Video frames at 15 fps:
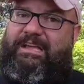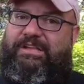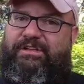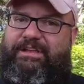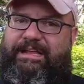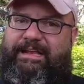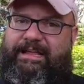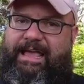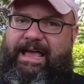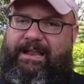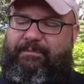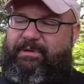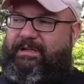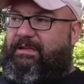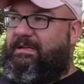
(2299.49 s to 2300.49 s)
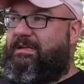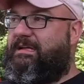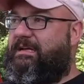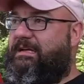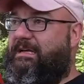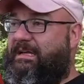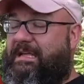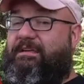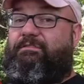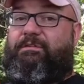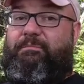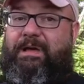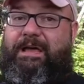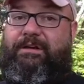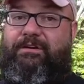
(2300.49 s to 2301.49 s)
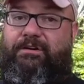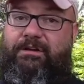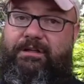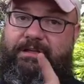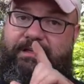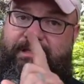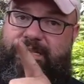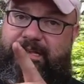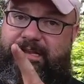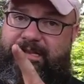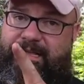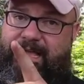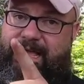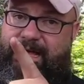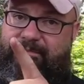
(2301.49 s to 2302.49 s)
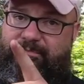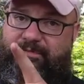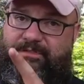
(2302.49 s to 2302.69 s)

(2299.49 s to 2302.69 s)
you need a canopy. Uh, even better, you need a cab.